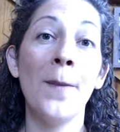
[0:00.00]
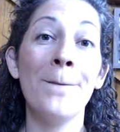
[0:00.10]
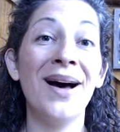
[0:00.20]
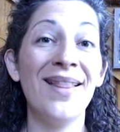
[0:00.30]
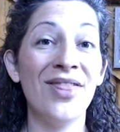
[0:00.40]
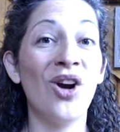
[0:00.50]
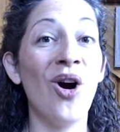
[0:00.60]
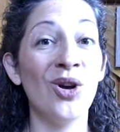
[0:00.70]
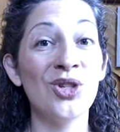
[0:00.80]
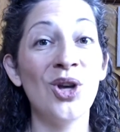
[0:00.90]
But they're
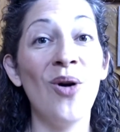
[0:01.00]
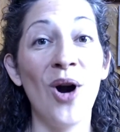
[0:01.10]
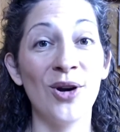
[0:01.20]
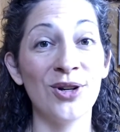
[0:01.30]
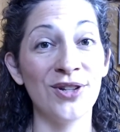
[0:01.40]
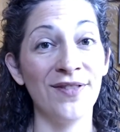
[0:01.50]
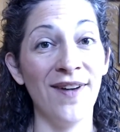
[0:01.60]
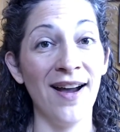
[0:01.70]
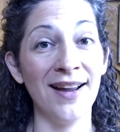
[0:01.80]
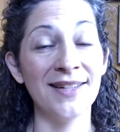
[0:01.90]
also harder to
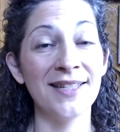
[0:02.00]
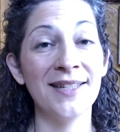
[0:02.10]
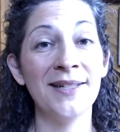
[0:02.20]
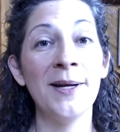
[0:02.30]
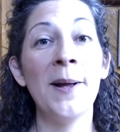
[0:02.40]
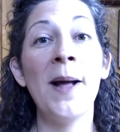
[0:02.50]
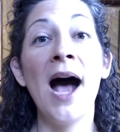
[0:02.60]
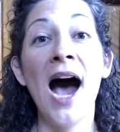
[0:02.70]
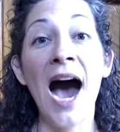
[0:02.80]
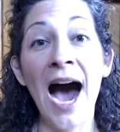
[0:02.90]
find.
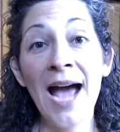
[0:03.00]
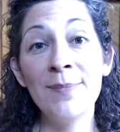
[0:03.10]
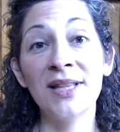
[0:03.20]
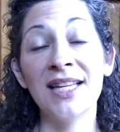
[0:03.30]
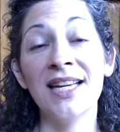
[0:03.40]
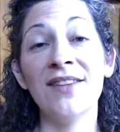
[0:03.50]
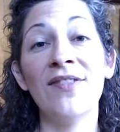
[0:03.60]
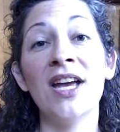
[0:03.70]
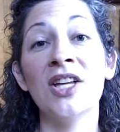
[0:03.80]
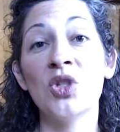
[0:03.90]
I
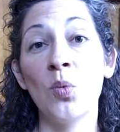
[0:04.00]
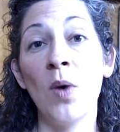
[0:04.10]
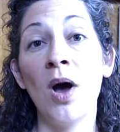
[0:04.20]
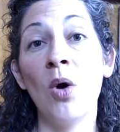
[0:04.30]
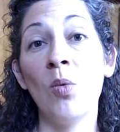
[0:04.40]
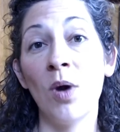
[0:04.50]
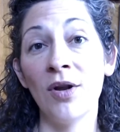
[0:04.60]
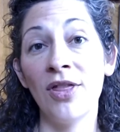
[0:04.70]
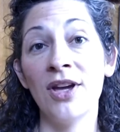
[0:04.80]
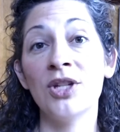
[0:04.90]
believe it's well
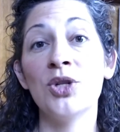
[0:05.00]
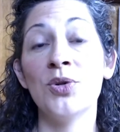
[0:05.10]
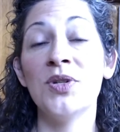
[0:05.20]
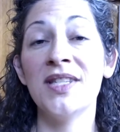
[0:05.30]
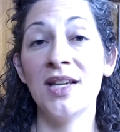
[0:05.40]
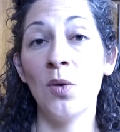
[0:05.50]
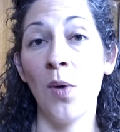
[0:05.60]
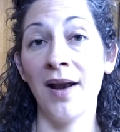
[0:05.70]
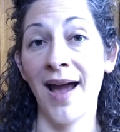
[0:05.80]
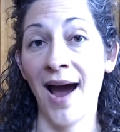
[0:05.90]
worth it to seek
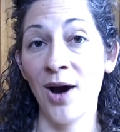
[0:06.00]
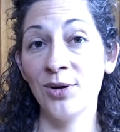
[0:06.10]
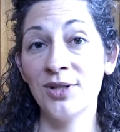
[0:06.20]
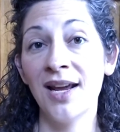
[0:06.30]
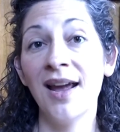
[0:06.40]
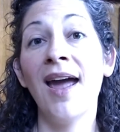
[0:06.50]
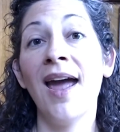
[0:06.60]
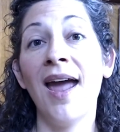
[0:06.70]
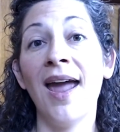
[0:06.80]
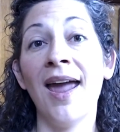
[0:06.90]
one out
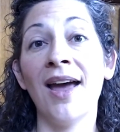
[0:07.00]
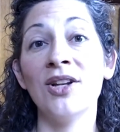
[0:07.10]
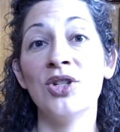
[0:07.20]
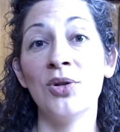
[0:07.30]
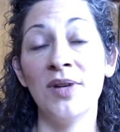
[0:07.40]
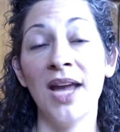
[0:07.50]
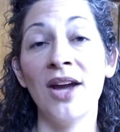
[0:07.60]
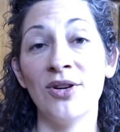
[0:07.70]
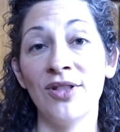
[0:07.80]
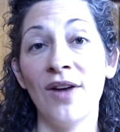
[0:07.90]
and to
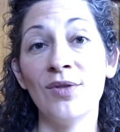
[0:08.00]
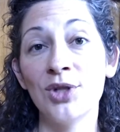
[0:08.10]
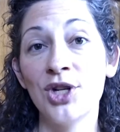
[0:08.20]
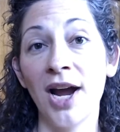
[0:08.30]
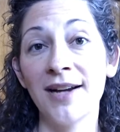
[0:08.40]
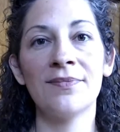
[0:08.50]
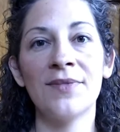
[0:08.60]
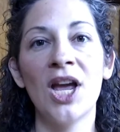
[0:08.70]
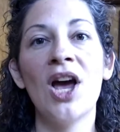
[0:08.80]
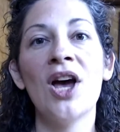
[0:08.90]
get your levels checked.
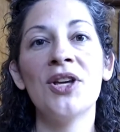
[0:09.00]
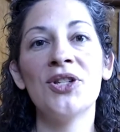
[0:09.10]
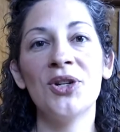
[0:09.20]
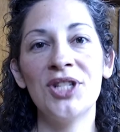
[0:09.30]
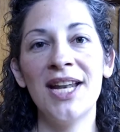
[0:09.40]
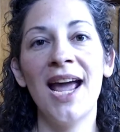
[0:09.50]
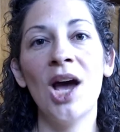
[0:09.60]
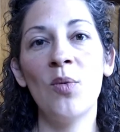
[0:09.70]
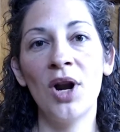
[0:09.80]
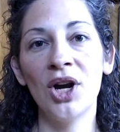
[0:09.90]
So today
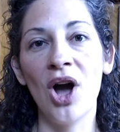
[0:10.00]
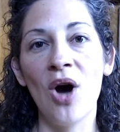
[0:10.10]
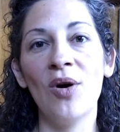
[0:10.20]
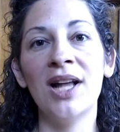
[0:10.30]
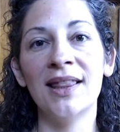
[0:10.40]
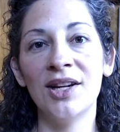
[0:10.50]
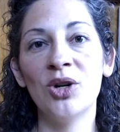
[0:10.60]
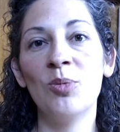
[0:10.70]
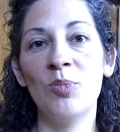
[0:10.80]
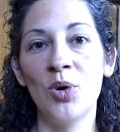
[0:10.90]
I want to go a
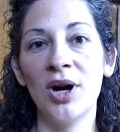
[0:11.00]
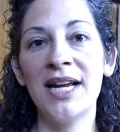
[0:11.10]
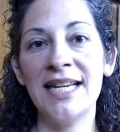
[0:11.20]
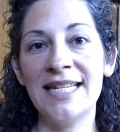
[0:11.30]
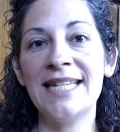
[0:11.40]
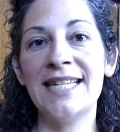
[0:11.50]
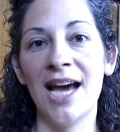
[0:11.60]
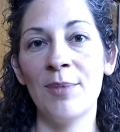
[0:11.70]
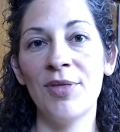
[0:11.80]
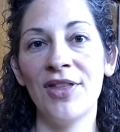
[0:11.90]
little more in
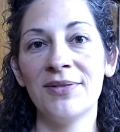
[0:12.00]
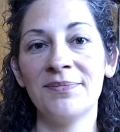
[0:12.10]
depth.